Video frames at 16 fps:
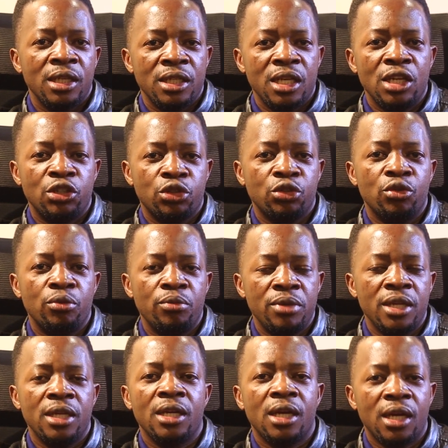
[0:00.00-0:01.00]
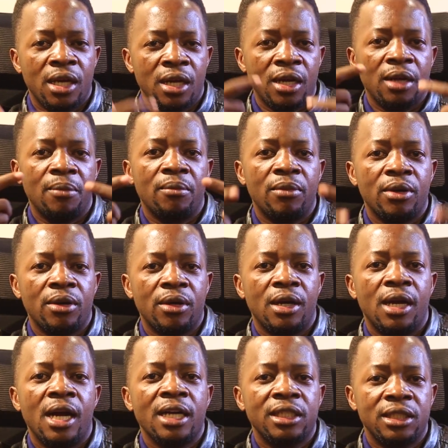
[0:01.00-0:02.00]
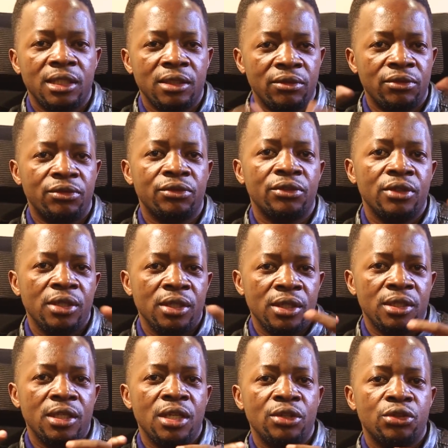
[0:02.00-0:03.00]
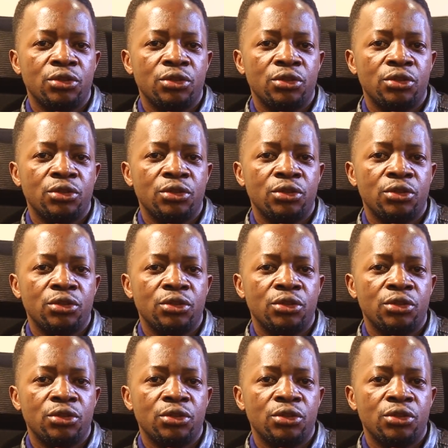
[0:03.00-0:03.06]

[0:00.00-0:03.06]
they should be active. They